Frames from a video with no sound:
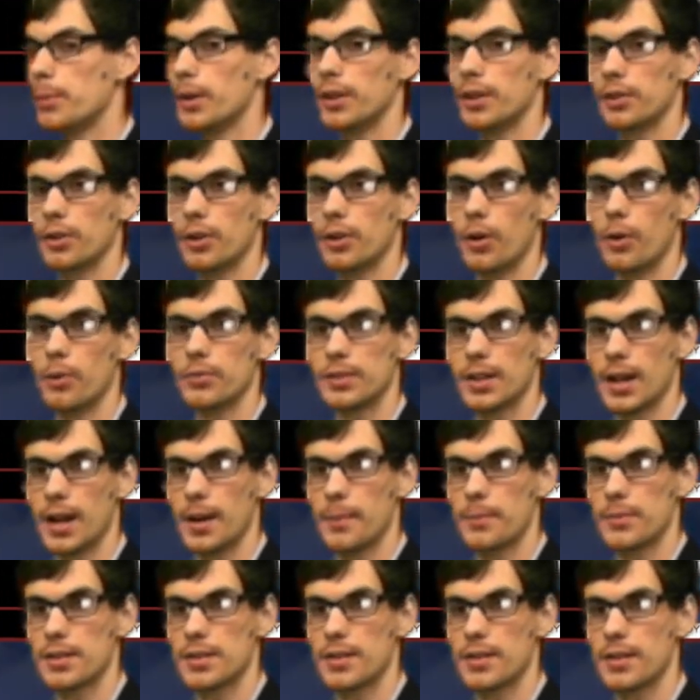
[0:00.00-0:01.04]
but the cold
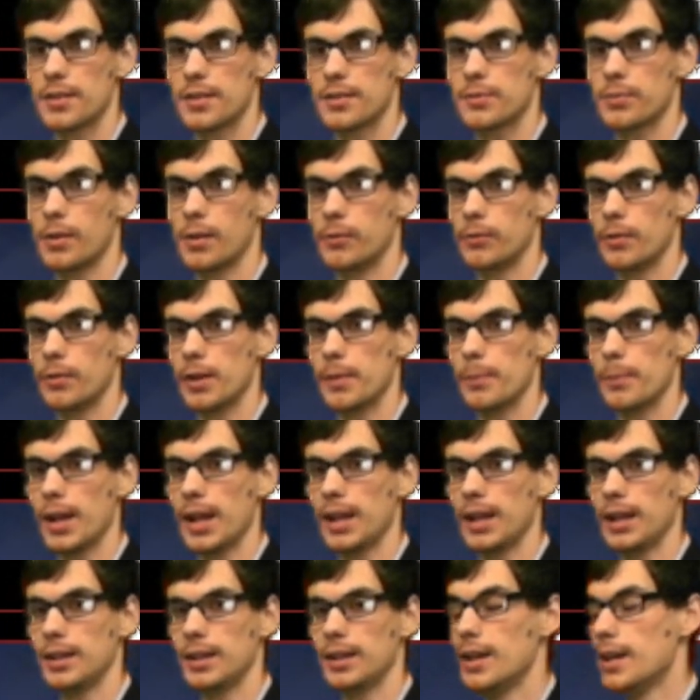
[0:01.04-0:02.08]
temperatures will
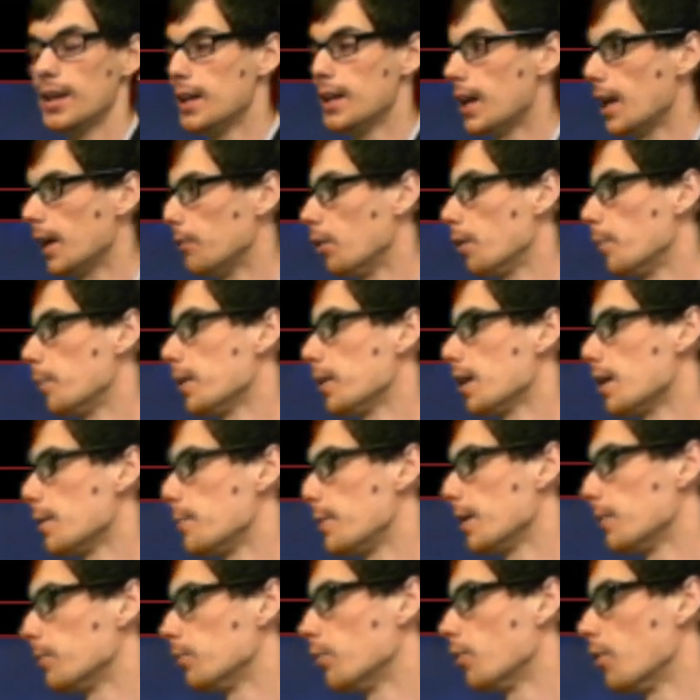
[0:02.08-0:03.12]
remain. It will be a
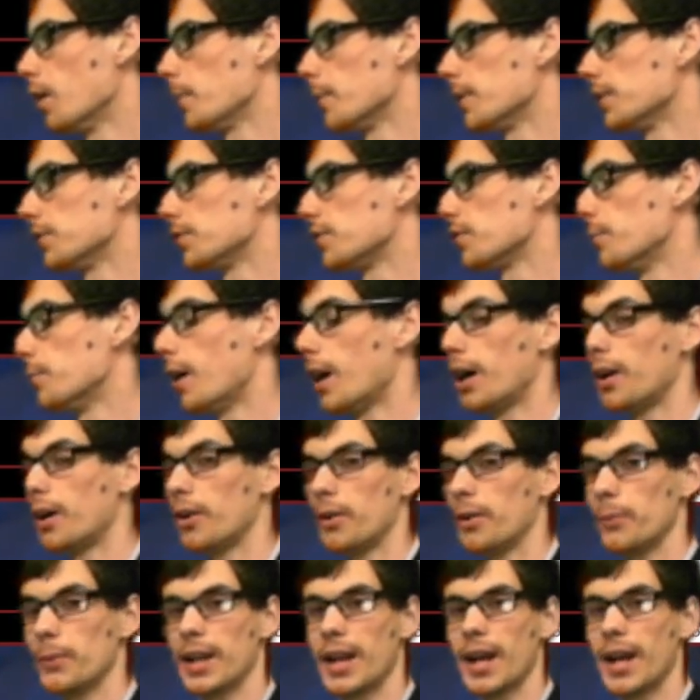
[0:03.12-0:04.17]
bit warmer tomorrow,
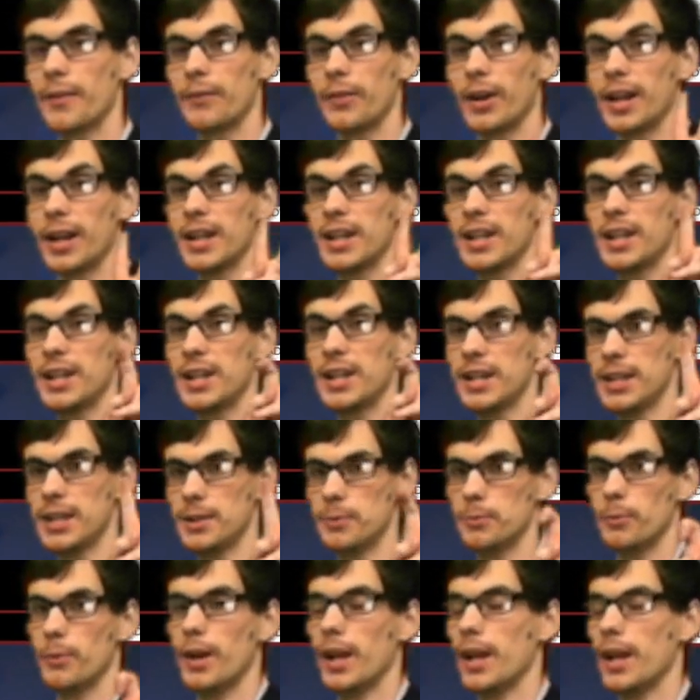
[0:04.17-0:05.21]
and we have a
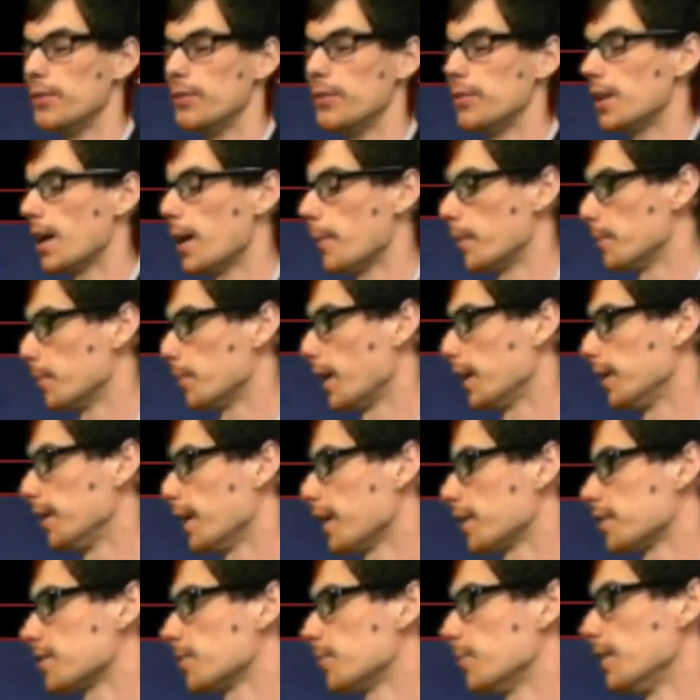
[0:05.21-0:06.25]
heat wave coming by
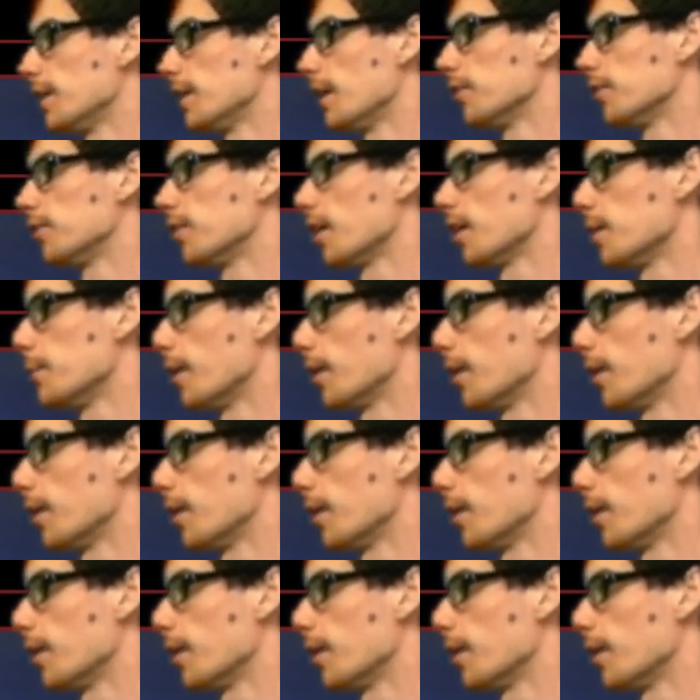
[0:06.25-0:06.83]
next week. I'll tell you